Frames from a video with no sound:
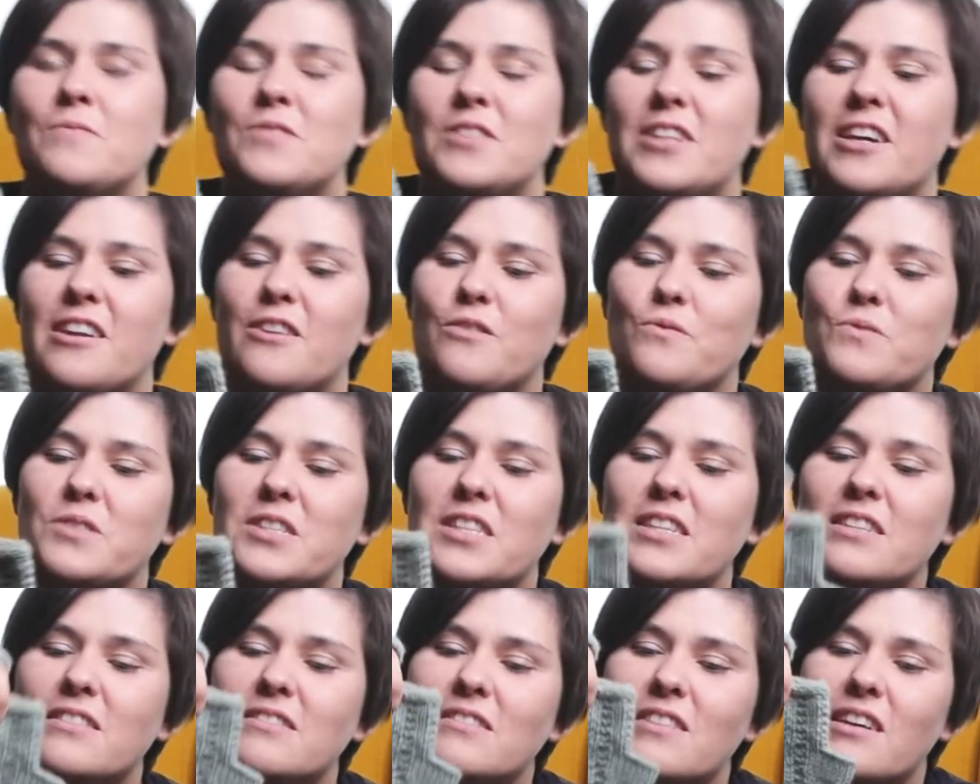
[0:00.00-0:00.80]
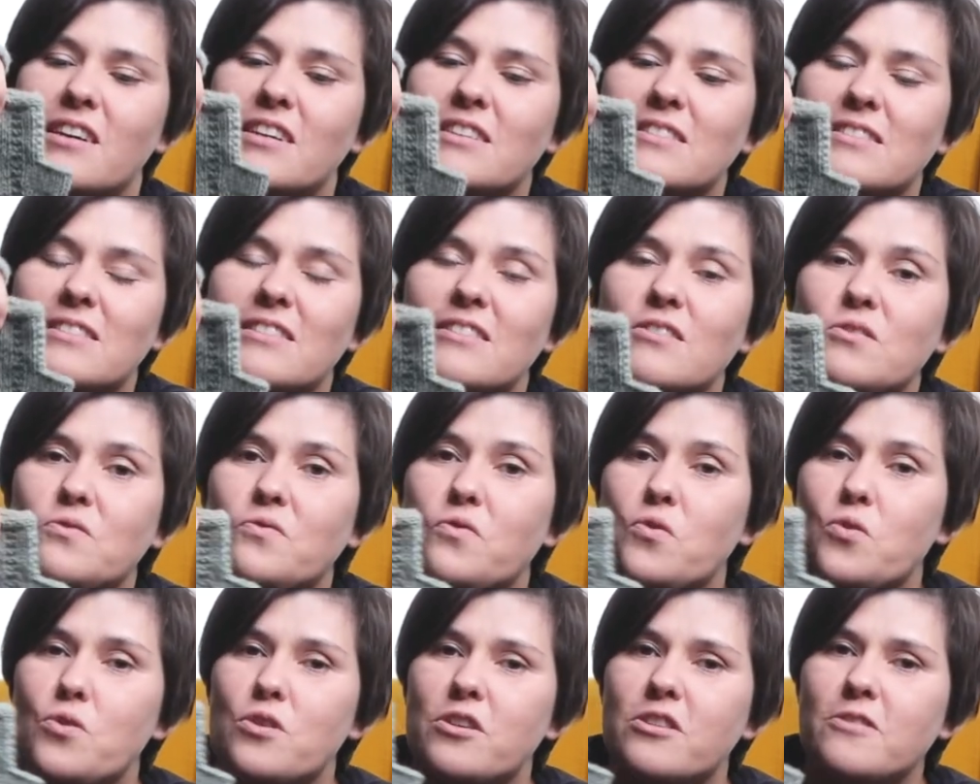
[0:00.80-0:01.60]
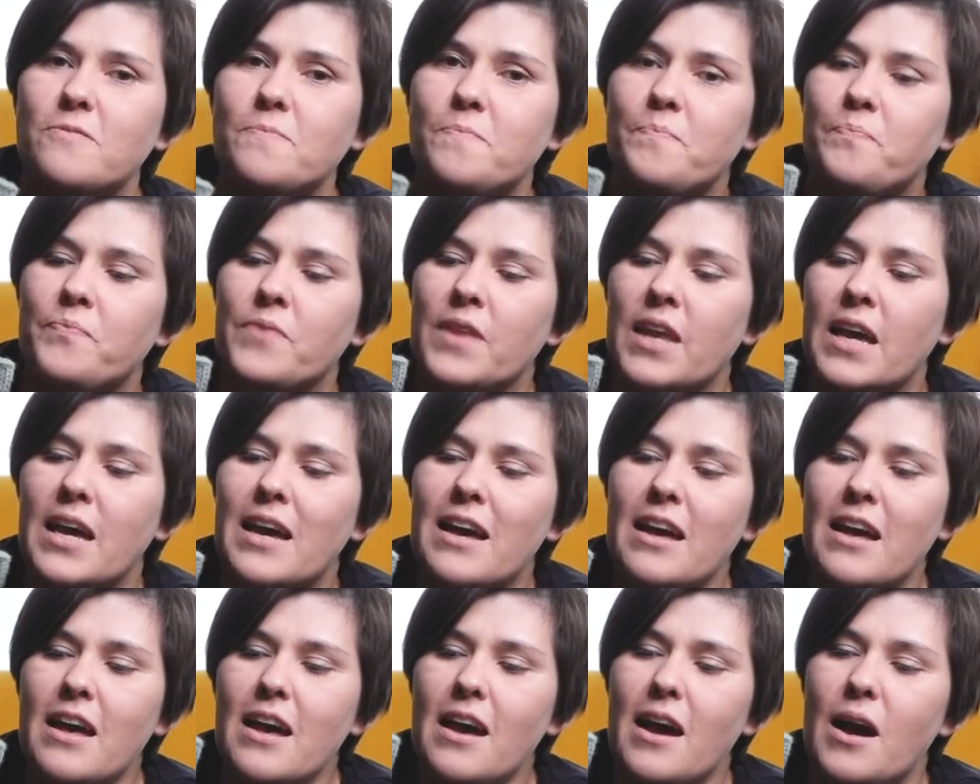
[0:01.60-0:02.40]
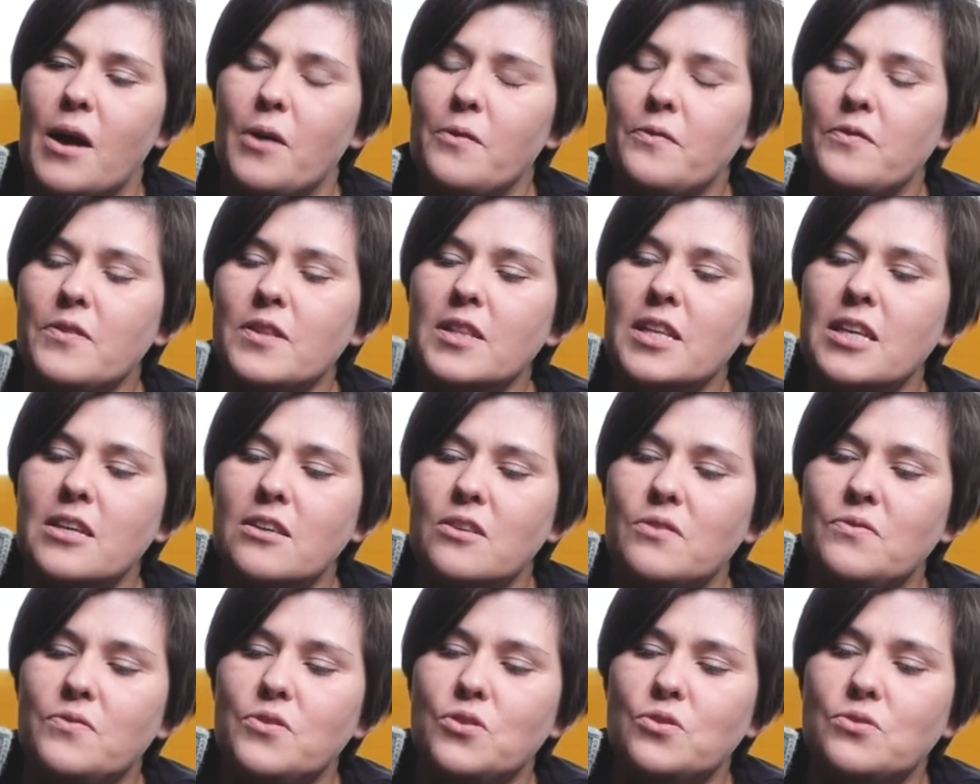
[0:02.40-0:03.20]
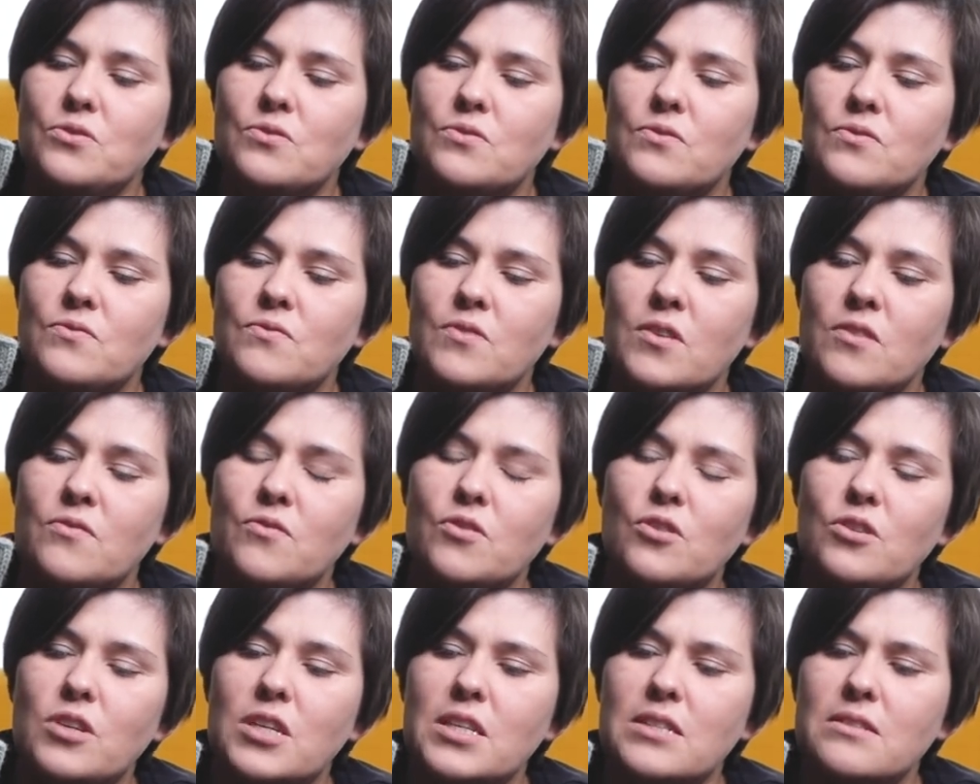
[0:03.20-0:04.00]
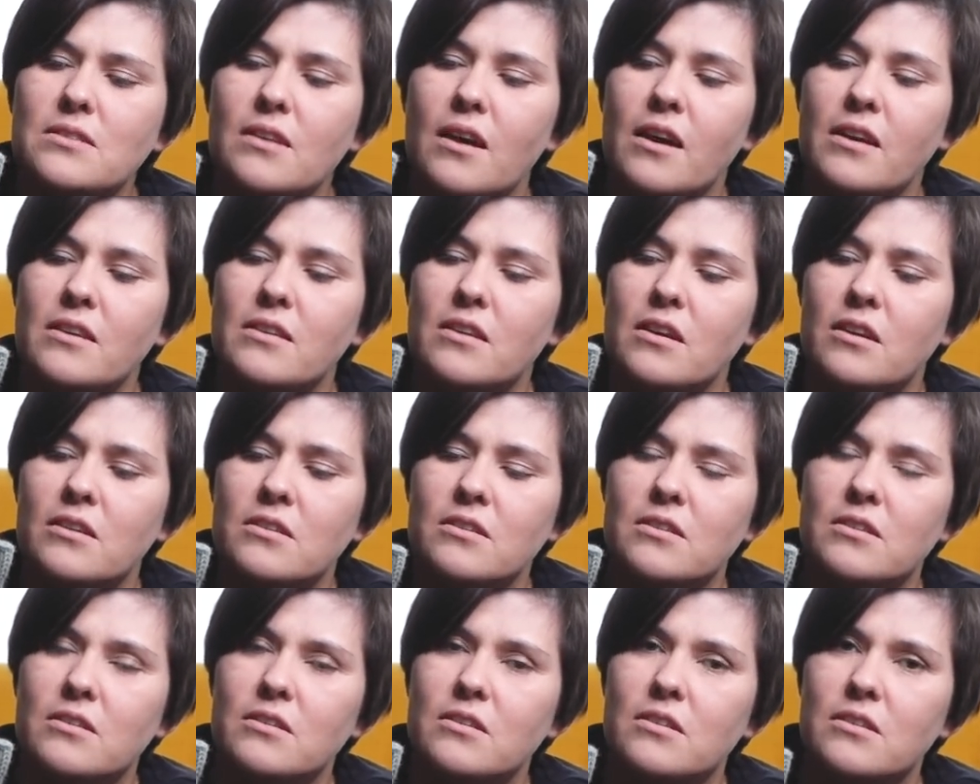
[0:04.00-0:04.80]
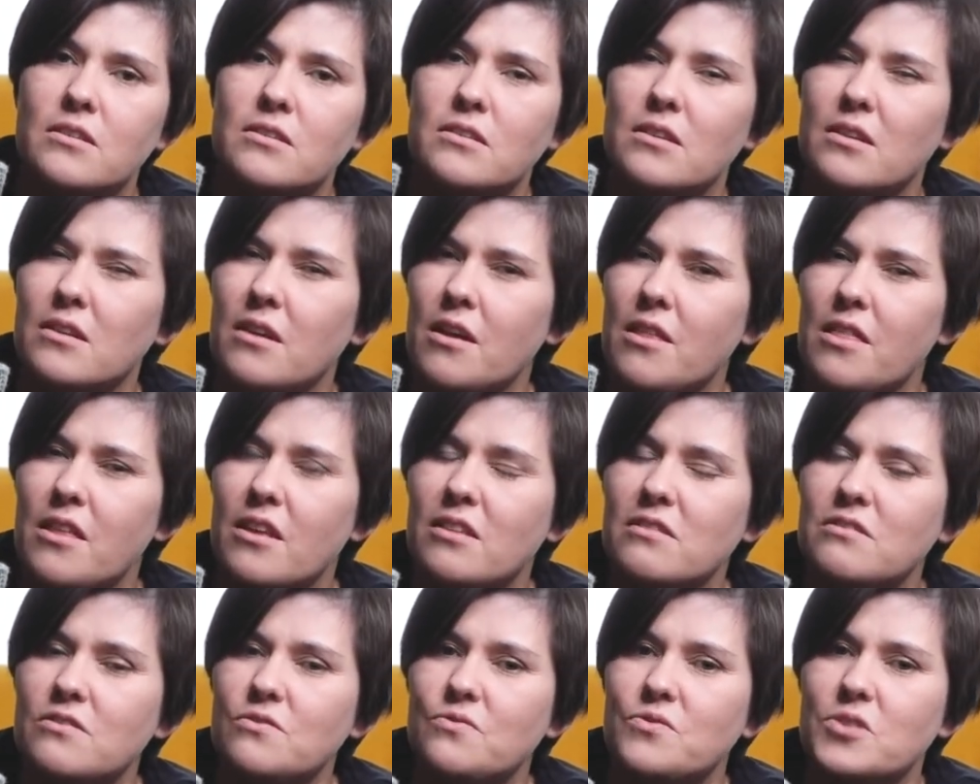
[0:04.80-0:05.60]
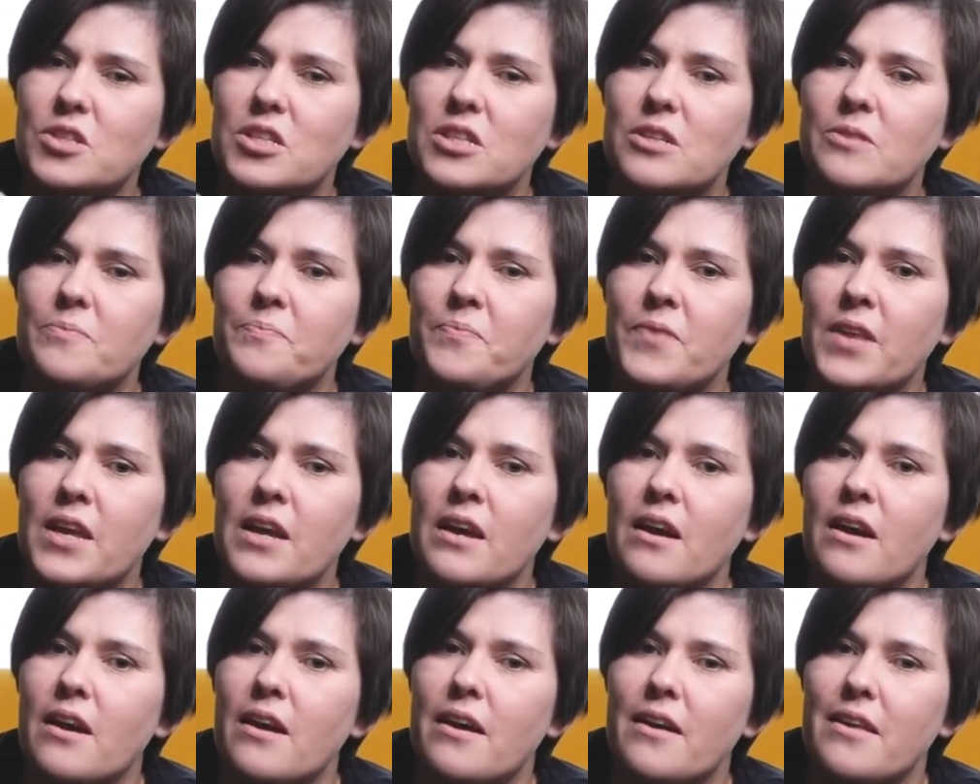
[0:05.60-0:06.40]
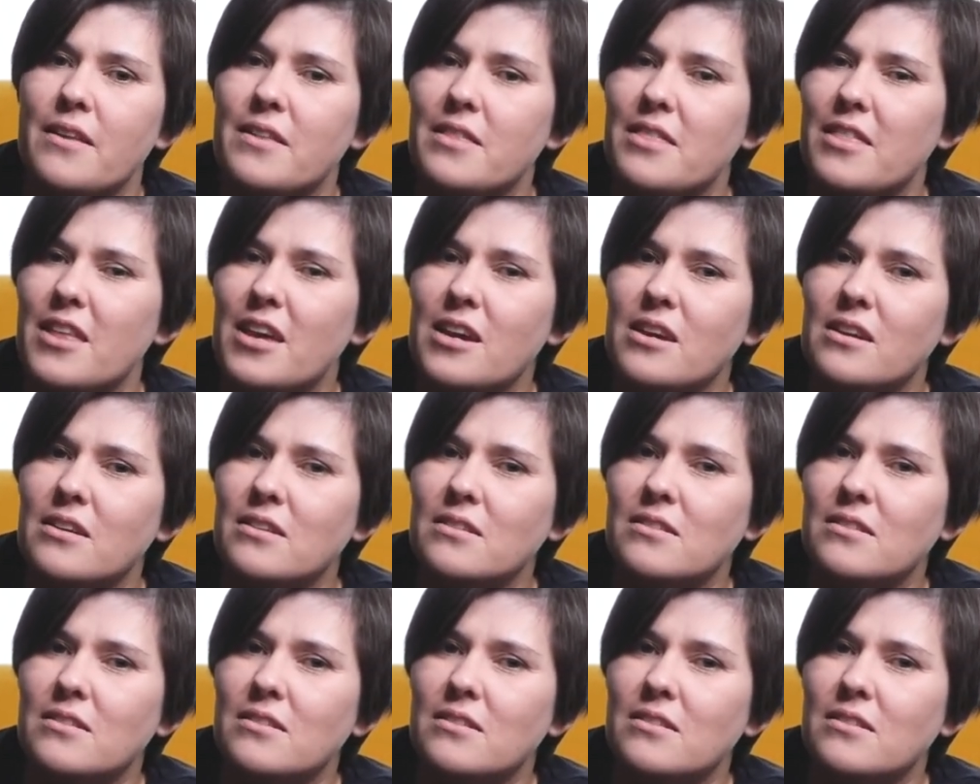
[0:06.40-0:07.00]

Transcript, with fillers: starting with his size. He's four. I feel like if you if your kids are younger younger than three, they